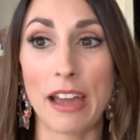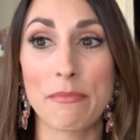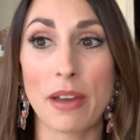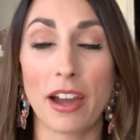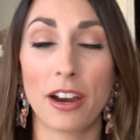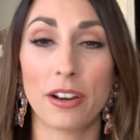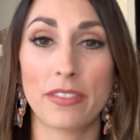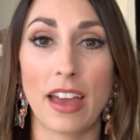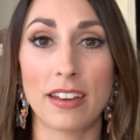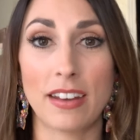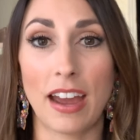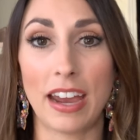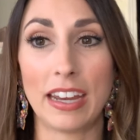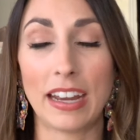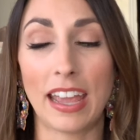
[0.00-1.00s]
I met her that
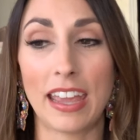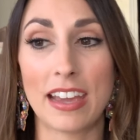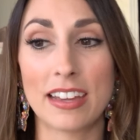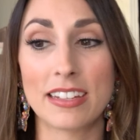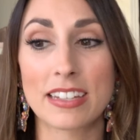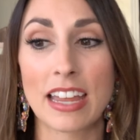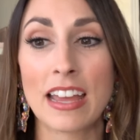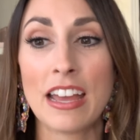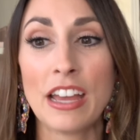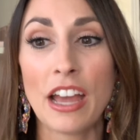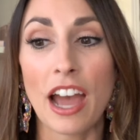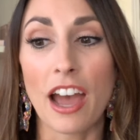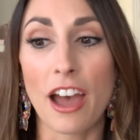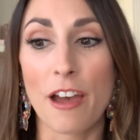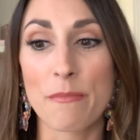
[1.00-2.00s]
night, and
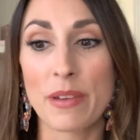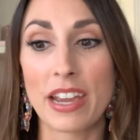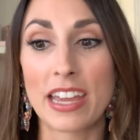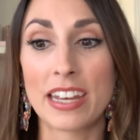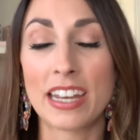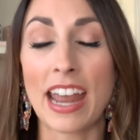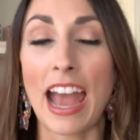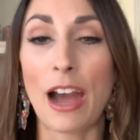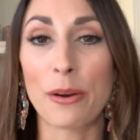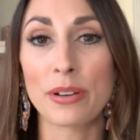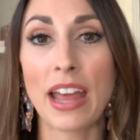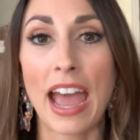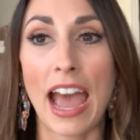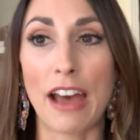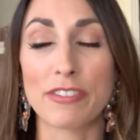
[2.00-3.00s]
in an hour
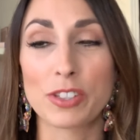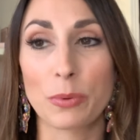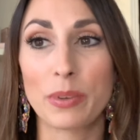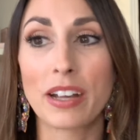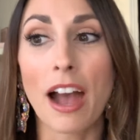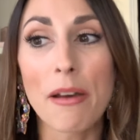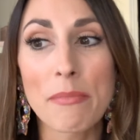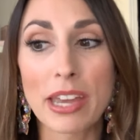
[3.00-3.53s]
and a half, so we got